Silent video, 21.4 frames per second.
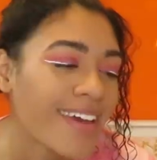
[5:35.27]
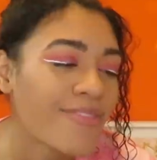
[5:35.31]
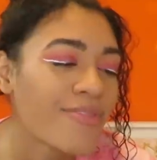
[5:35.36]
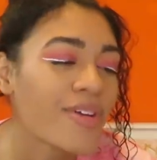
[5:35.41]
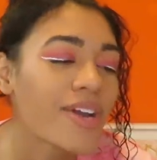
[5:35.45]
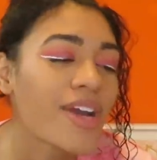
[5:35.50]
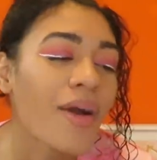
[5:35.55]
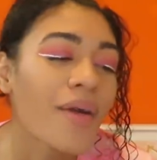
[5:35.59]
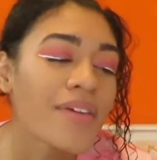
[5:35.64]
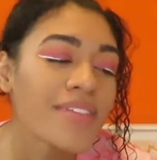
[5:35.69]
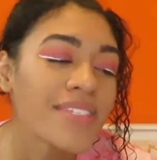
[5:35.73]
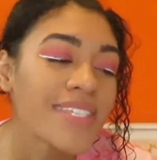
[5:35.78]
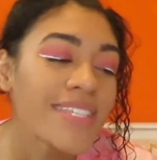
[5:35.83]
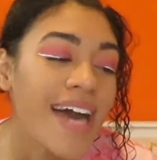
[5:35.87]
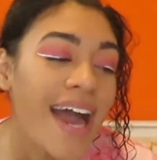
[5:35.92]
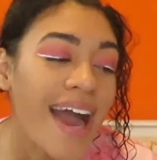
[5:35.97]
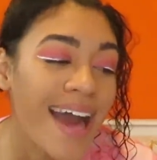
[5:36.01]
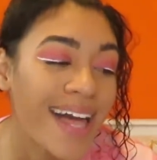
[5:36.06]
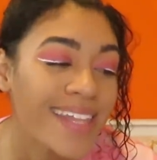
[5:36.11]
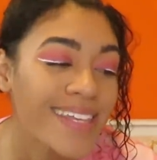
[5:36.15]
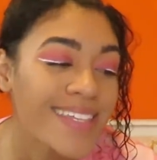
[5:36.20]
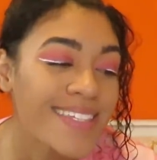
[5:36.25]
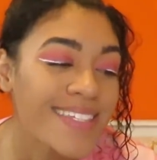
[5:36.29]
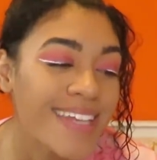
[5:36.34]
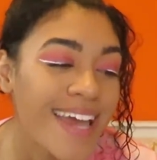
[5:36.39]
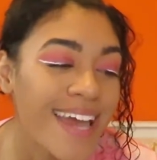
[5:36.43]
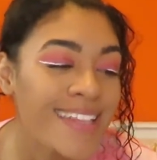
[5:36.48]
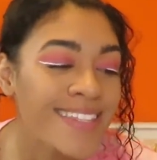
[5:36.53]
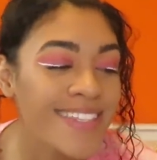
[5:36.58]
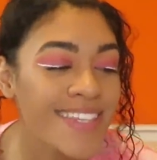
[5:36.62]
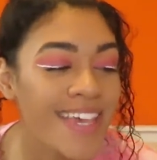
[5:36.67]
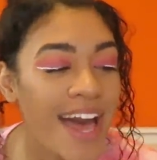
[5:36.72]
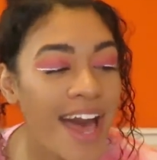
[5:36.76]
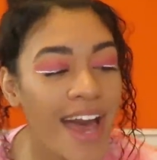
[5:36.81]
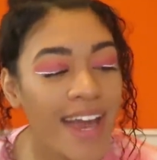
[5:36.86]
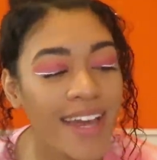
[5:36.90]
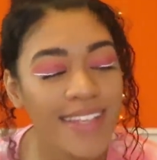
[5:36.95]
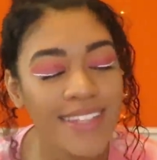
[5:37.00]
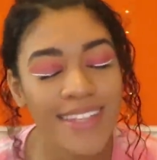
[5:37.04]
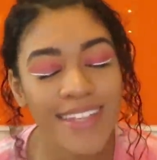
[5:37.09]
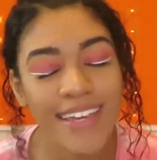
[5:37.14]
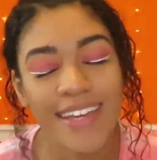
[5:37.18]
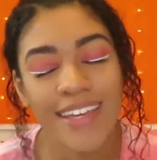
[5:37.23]
If we're going to the Alice dance,
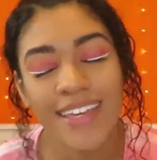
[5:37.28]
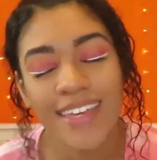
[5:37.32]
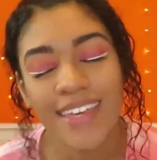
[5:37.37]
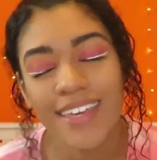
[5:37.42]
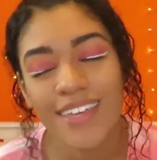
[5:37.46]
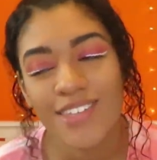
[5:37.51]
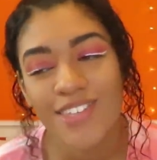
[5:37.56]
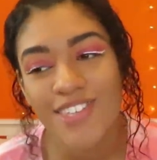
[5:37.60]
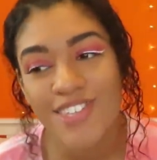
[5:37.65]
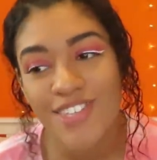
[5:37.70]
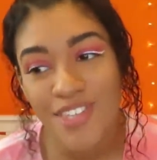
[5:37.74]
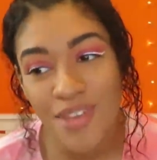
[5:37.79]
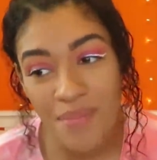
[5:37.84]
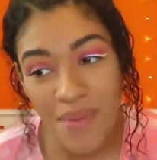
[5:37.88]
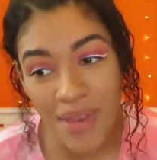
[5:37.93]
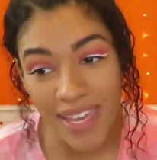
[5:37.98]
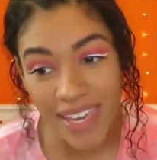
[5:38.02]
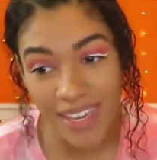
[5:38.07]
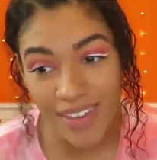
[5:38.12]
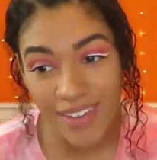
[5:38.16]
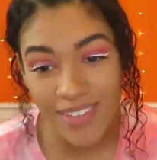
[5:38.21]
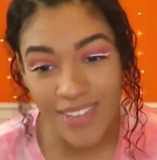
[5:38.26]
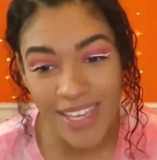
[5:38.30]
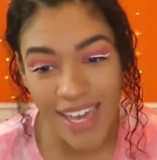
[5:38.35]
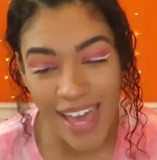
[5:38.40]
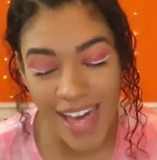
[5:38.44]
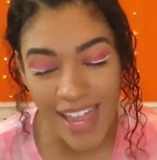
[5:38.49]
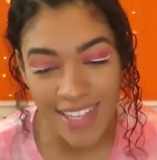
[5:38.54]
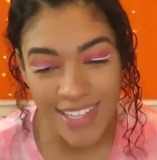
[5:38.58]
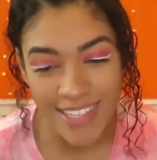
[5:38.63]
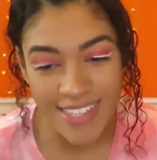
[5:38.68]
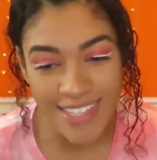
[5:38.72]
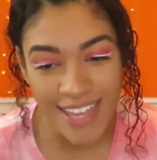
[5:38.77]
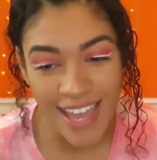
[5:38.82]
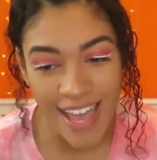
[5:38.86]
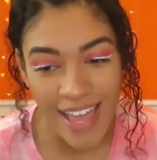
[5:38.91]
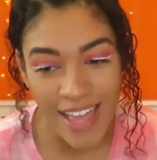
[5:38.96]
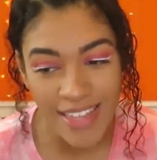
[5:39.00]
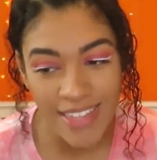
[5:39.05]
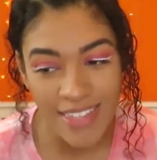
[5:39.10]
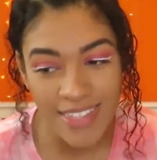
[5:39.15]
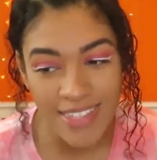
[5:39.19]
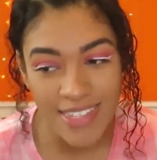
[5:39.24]
I think Summer killed the Alice
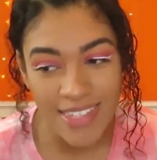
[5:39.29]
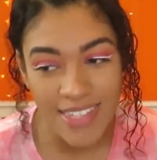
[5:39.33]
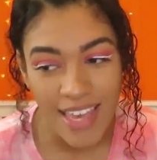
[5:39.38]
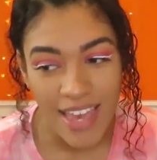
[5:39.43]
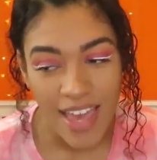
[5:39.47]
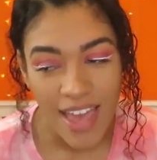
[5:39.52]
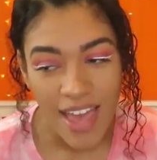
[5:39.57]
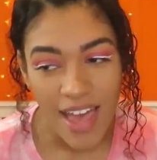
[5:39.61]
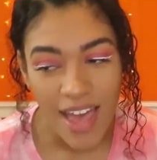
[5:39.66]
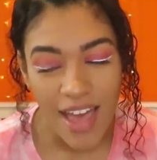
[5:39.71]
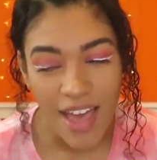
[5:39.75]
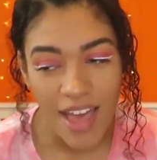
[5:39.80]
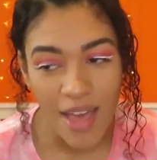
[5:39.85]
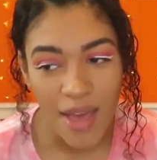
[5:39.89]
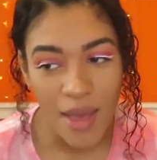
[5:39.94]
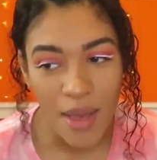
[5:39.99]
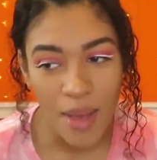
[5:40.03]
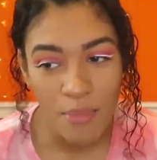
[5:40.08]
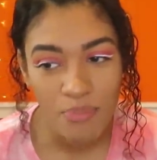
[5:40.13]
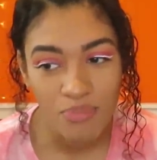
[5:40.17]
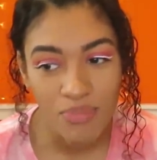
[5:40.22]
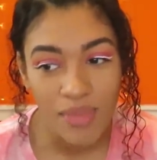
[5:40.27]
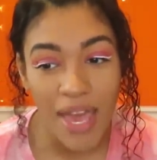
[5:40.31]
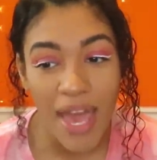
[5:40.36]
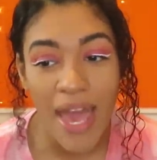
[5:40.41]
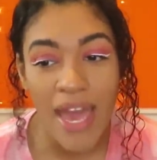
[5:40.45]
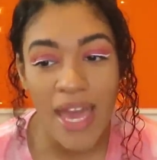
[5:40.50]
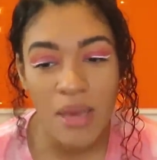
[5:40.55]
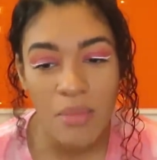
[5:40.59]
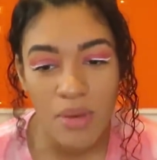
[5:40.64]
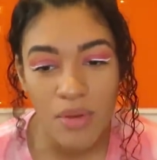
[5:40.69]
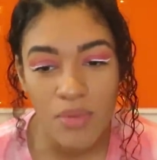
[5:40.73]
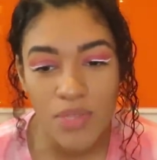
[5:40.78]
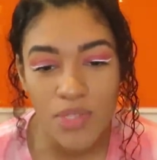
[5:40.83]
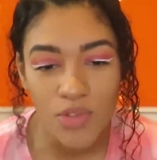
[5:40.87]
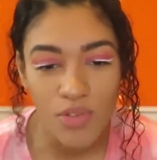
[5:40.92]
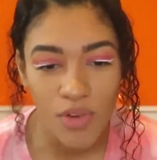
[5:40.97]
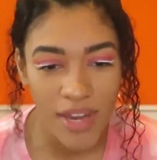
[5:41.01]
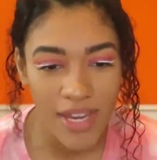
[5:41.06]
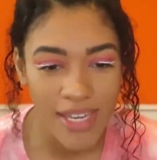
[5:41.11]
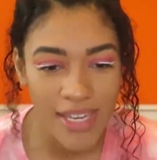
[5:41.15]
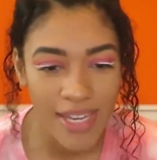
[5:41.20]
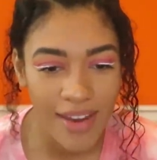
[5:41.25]
dance. Amy was
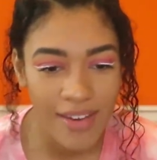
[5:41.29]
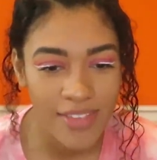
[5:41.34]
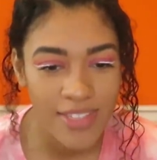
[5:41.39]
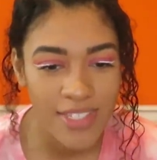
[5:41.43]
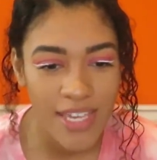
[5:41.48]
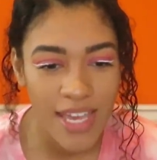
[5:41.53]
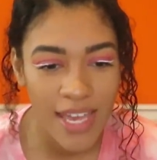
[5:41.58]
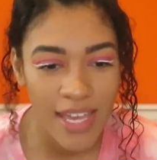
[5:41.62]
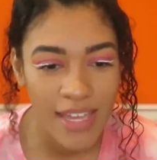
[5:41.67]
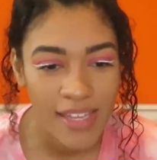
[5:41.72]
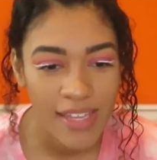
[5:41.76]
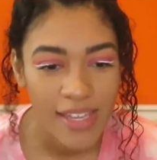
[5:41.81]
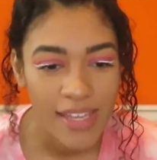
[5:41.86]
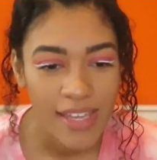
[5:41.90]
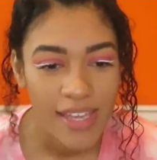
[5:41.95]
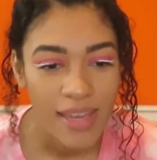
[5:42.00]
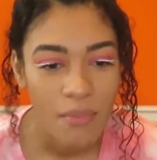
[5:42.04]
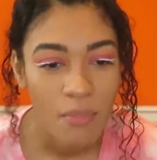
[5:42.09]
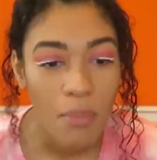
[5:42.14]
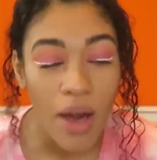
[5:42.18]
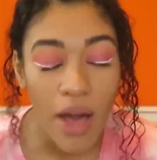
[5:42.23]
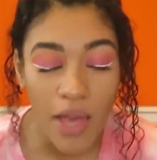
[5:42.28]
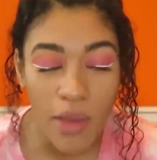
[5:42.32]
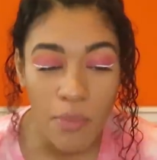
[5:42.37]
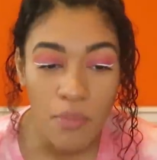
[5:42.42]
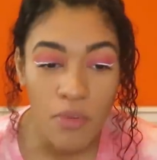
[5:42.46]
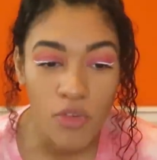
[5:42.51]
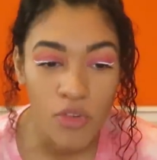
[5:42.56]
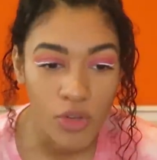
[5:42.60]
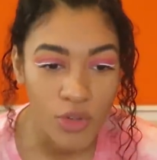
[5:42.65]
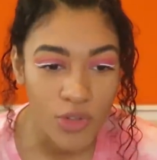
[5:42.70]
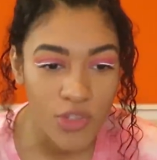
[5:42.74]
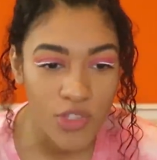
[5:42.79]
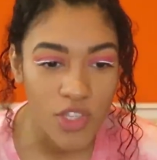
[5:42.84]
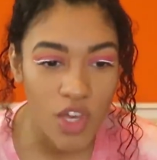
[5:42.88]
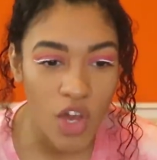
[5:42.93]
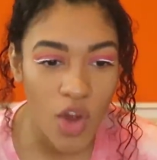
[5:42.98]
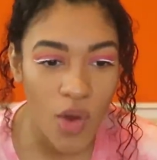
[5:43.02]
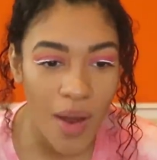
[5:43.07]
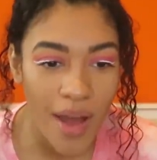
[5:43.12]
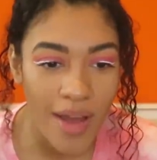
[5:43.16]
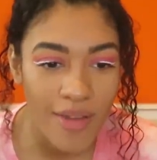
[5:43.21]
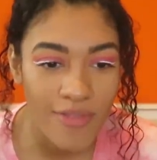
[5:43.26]
great in character. Piper also,
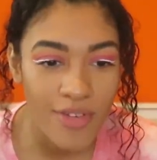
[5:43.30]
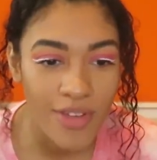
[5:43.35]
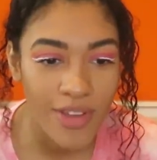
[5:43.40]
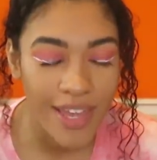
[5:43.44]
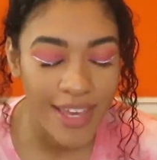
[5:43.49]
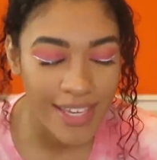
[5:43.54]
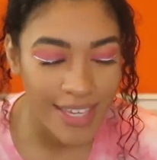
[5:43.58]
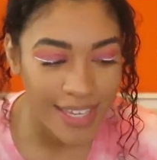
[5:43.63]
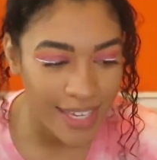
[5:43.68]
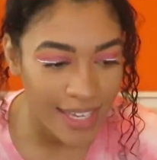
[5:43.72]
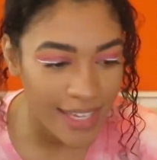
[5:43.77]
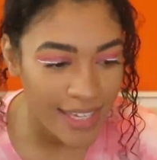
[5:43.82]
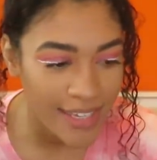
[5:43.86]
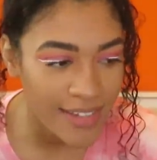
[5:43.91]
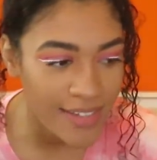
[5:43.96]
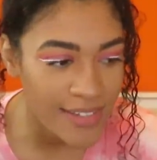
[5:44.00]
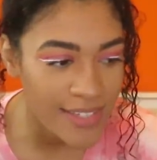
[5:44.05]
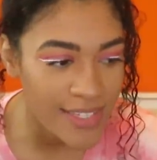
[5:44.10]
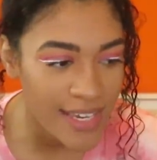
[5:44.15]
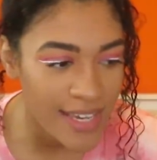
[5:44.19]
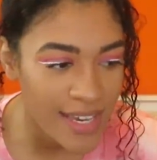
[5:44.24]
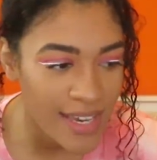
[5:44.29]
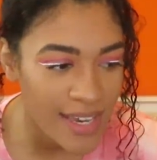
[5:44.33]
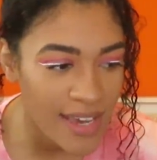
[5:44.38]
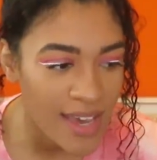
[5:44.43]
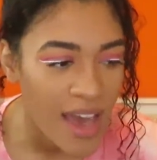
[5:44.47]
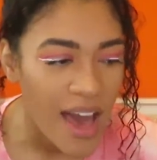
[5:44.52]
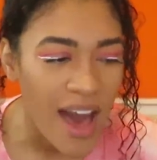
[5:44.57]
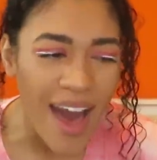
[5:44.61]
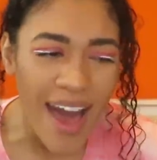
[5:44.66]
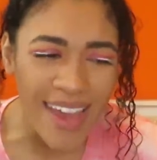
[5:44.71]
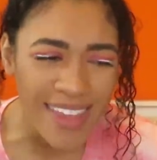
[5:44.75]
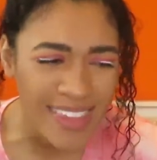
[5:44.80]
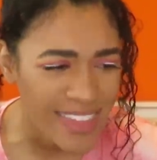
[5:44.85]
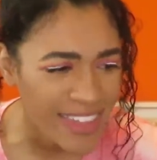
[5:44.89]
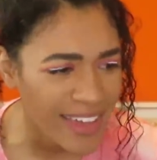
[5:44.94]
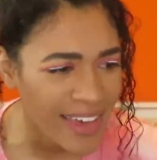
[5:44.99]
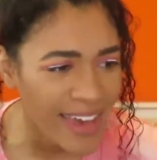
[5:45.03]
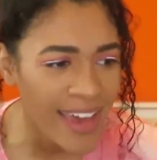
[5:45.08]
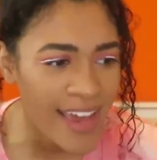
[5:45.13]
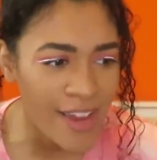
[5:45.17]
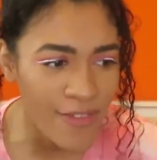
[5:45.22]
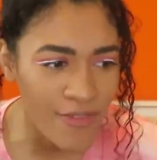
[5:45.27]
I feel like, killed it. I
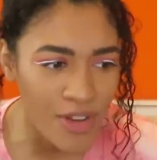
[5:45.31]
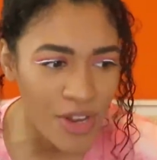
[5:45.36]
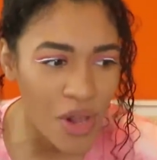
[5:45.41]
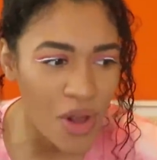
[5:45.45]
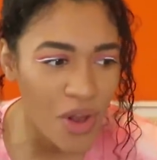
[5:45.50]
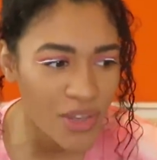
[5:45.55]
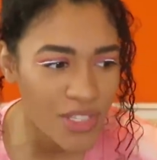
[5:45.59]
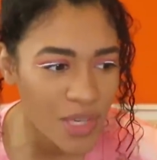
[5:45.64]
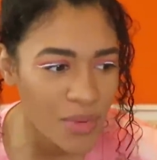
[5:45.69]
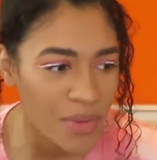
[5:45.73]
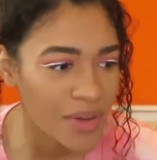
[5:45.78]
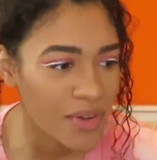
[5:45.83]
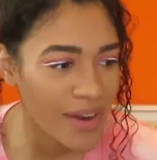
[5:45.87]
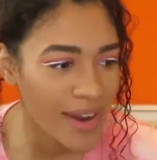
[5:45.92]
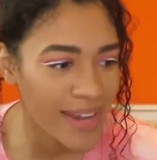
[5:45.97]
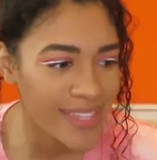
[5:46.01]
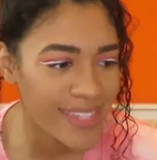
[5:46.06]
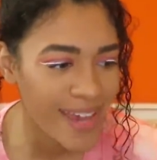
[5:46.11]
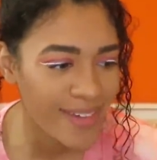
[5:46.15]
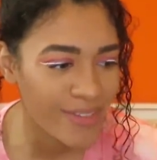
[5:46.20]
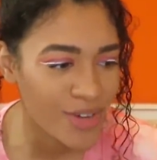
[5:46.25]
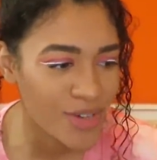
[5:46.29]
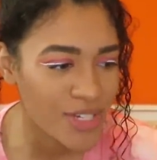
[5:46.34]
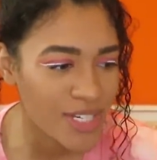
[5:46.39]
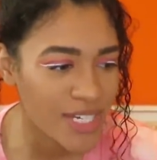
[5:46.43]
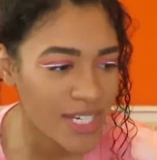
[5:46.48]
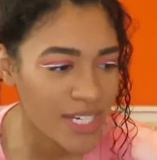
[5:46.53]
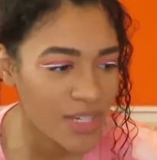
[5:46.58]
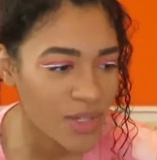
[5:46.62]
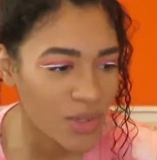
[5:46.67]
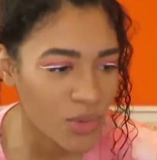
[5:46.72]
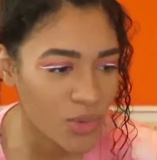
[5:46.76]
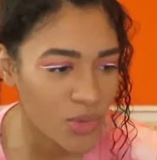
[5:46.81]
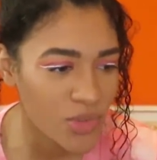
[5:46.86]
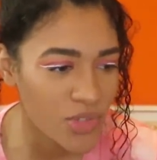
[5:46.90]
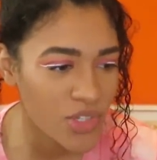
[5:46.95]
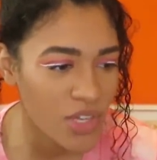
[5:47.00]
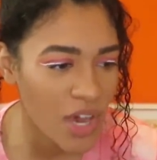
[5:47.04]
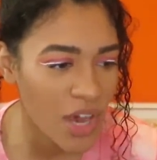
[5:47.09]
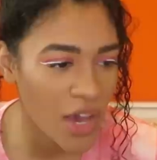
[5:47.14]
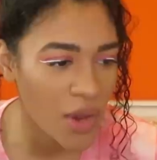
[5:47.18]
think Heath and Ozzy were great in that routine also.